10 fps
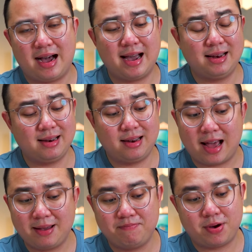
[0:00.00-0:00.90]
I
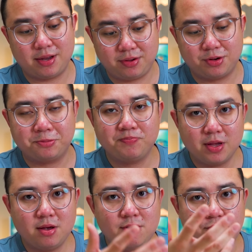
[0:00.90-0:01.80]
like, but you know,
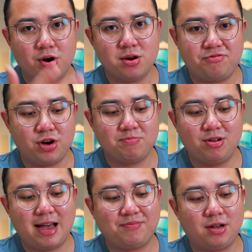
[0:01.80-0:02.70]
for an affordable
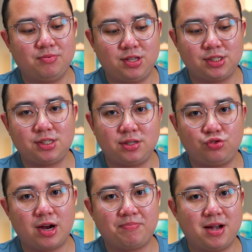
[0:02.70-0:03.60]
laptop, this is the
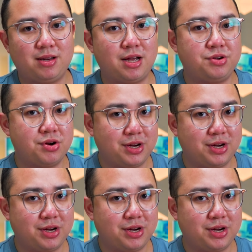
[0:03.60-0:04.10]
trackpad that you're